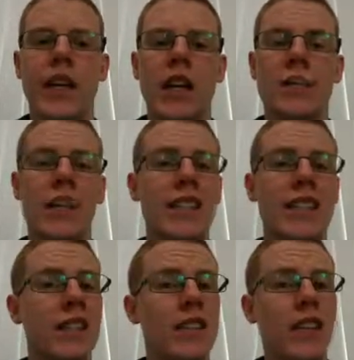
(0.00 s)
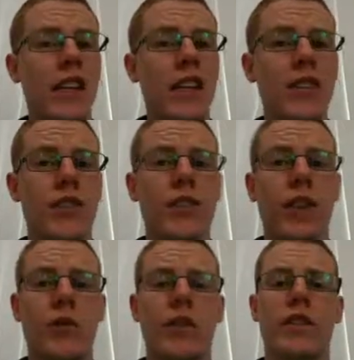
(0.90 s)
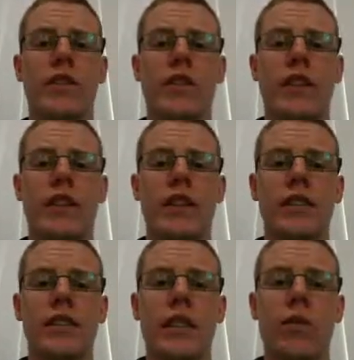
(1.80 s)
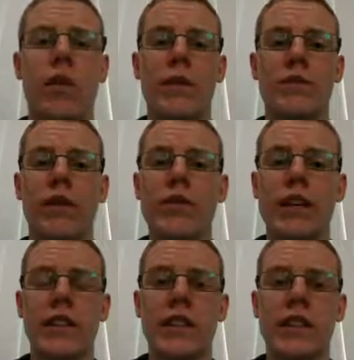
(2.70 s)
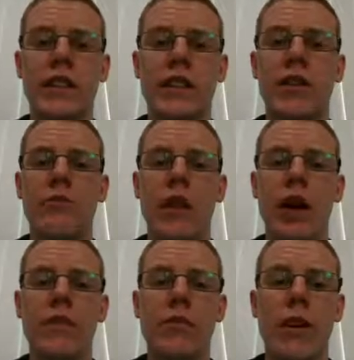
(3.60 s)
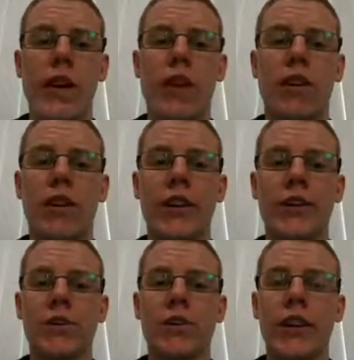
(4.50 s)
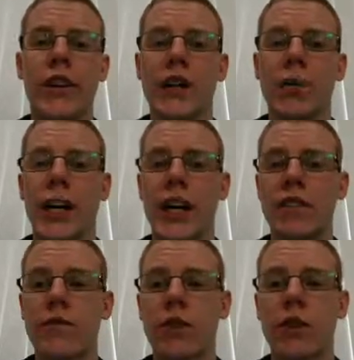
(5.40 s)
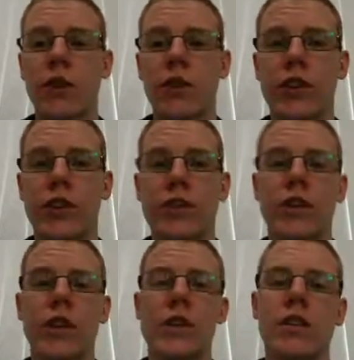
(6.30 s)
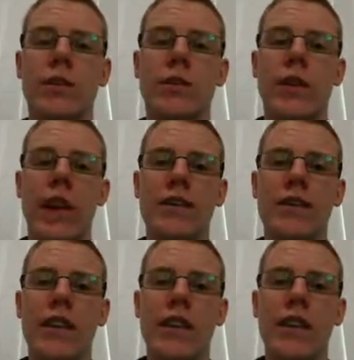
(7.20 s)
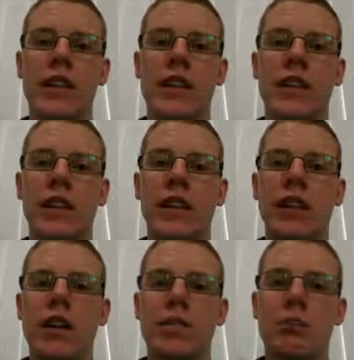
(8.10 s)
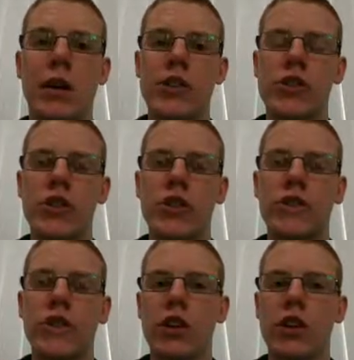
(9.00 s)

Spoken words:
The main disadvantage, however, is that one processor might remain idle while the other one has a very long queue. So if we have a bunch of